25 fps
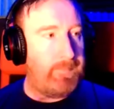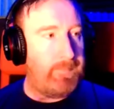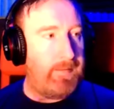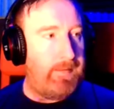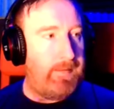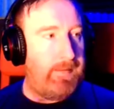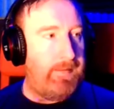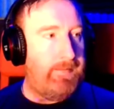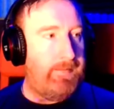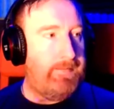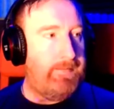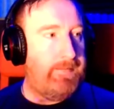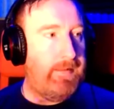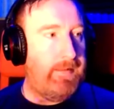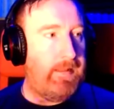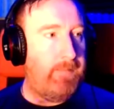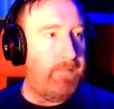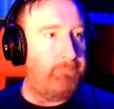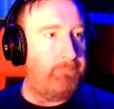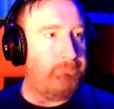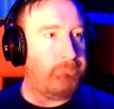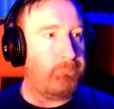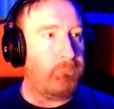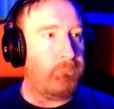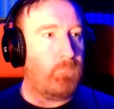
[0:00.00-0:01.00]

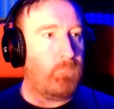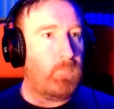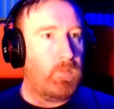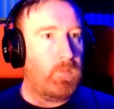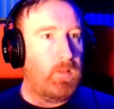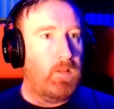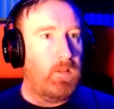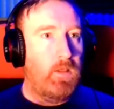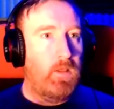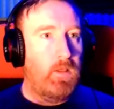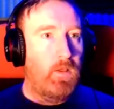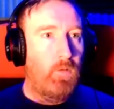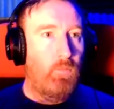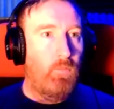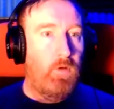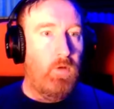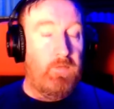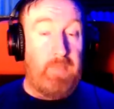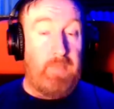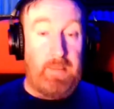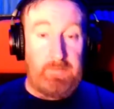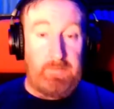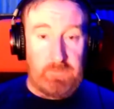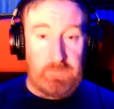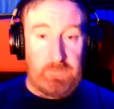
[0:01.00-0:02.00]
And what
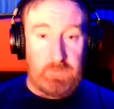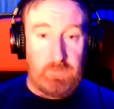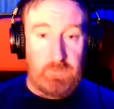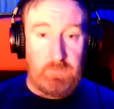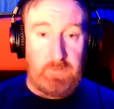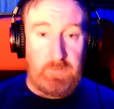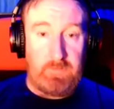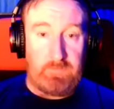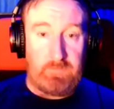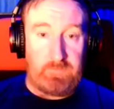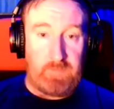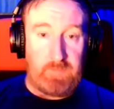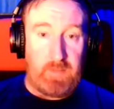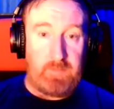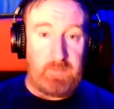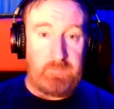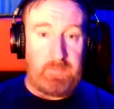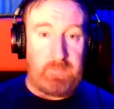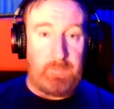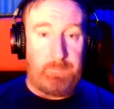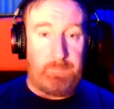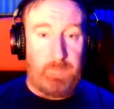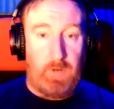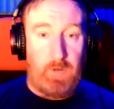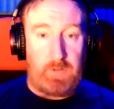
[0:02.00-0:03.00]
they do is they
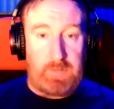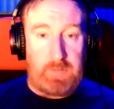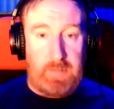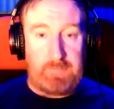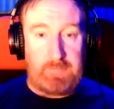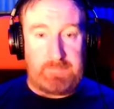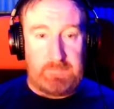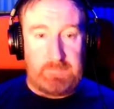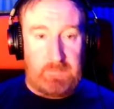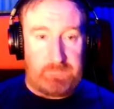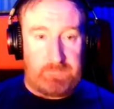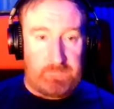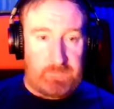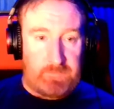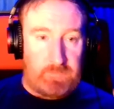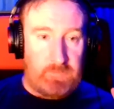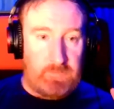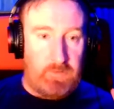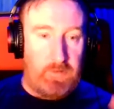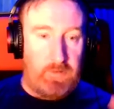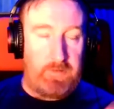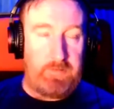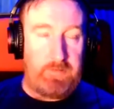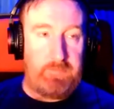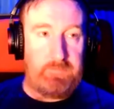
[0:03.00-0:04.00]
block out a lot of the
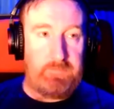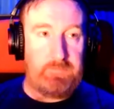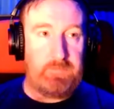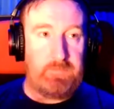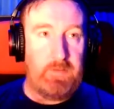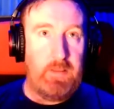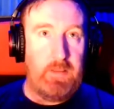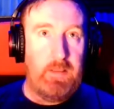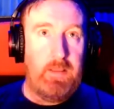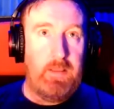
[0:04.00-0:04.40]
noise